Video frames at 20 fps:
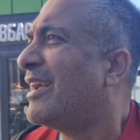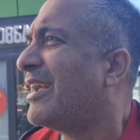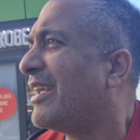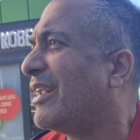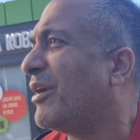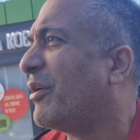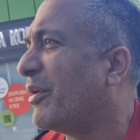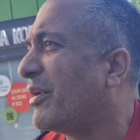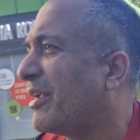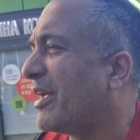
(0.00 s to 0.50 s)
you
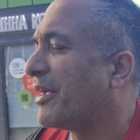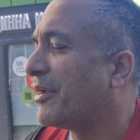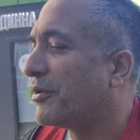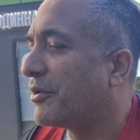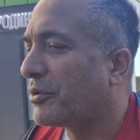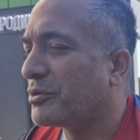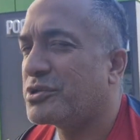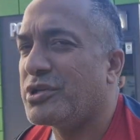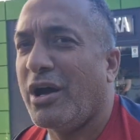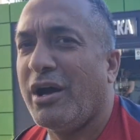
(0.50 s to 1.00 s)
know, and I don't
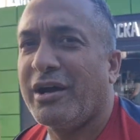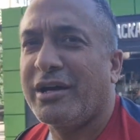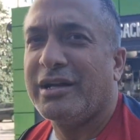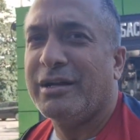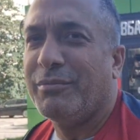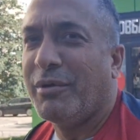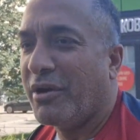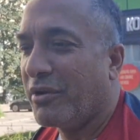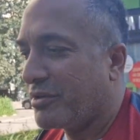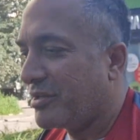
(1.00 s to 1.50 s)
know, talking
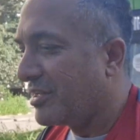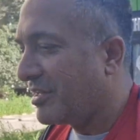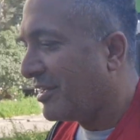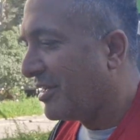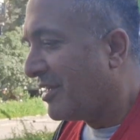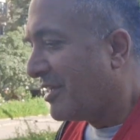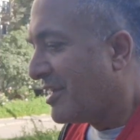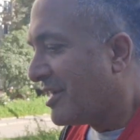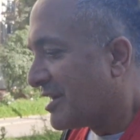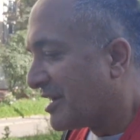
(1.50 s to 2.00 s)
about
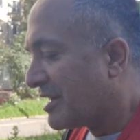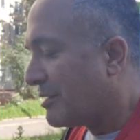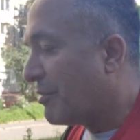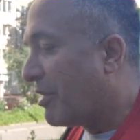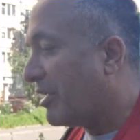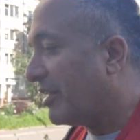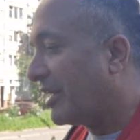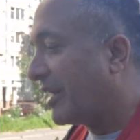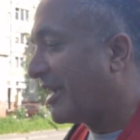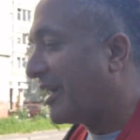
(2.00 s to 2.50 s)

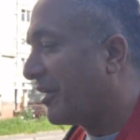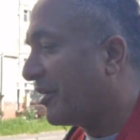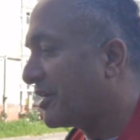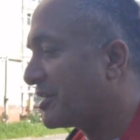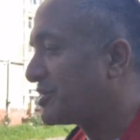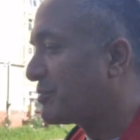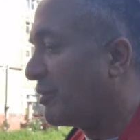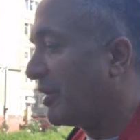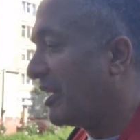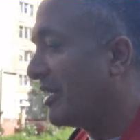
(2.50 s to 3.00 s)
Kamala
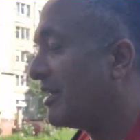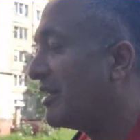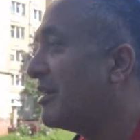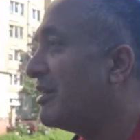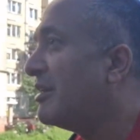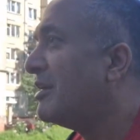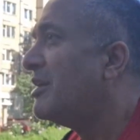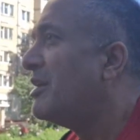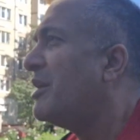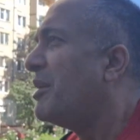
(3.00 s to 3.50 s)
Harris being
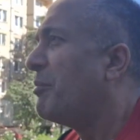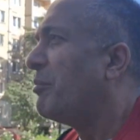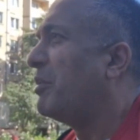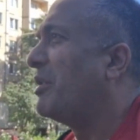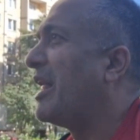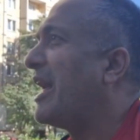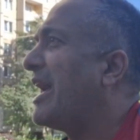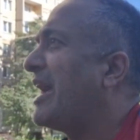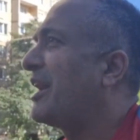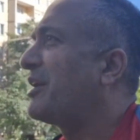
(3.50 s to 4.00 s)

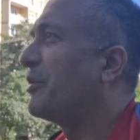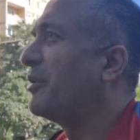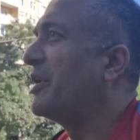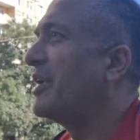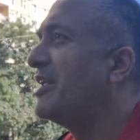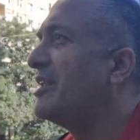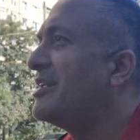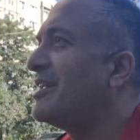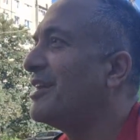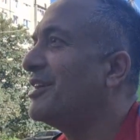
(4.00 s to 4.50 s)
black or
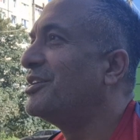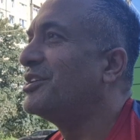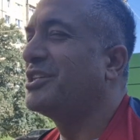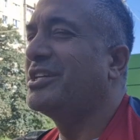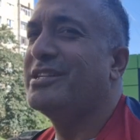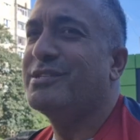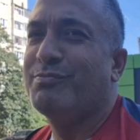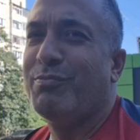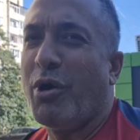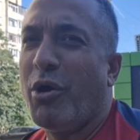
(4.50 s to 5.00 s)
Indian.
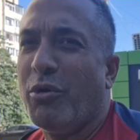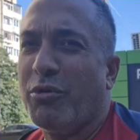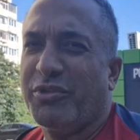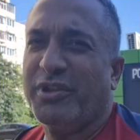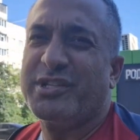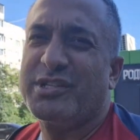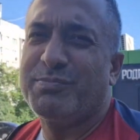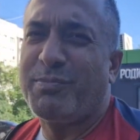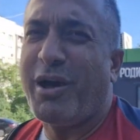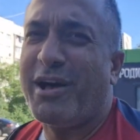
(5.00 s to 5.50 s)
She's both.
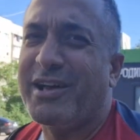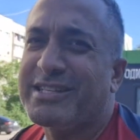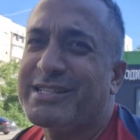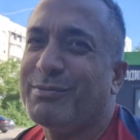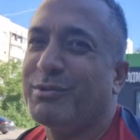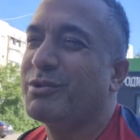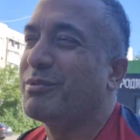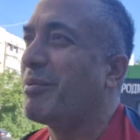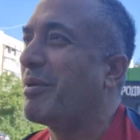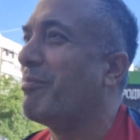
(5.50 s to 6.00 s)
It's
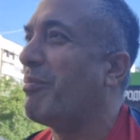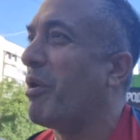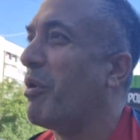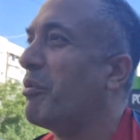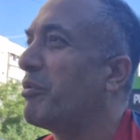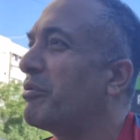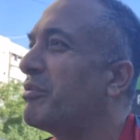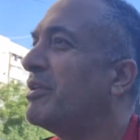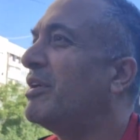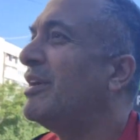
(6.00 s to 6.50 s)
possible to be
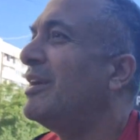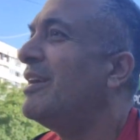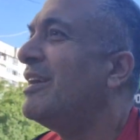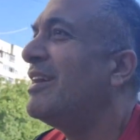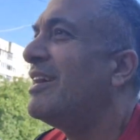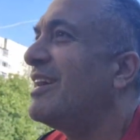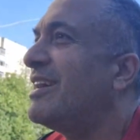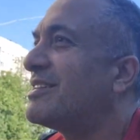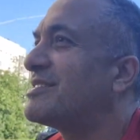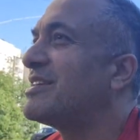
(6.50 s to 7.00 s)
both.
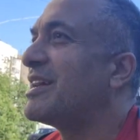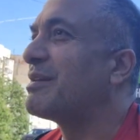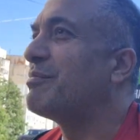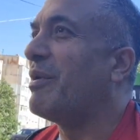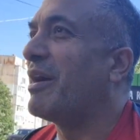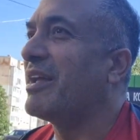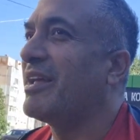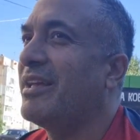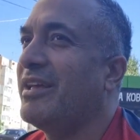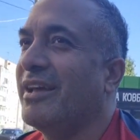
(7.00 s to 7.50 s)
It's like
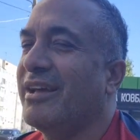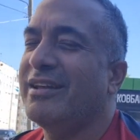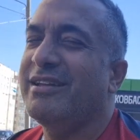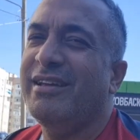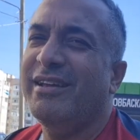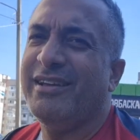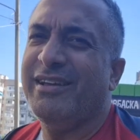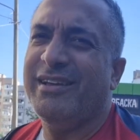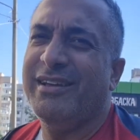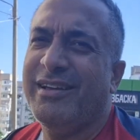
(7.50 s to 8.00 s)
my
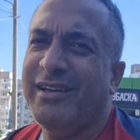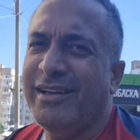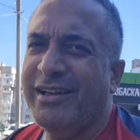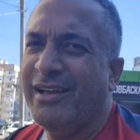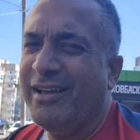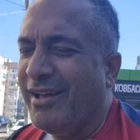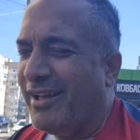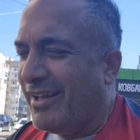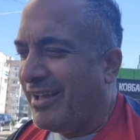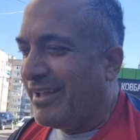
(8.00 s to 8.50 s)
kid,
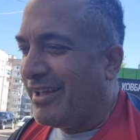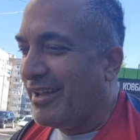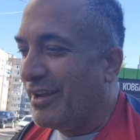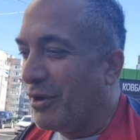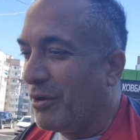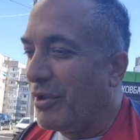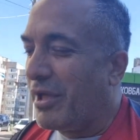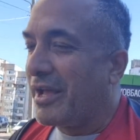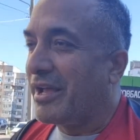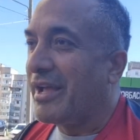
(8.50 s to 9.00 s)
you
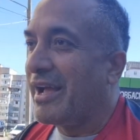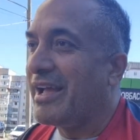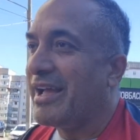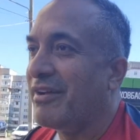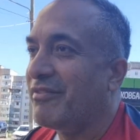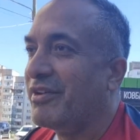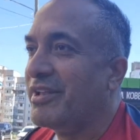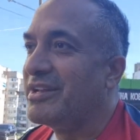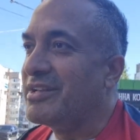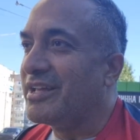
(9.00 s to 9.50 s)
know, like I
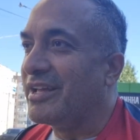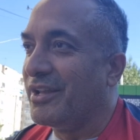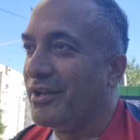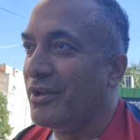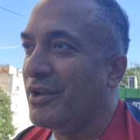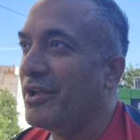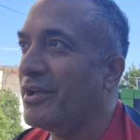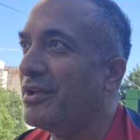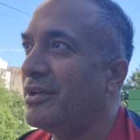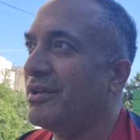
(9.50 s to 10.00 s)
have Indian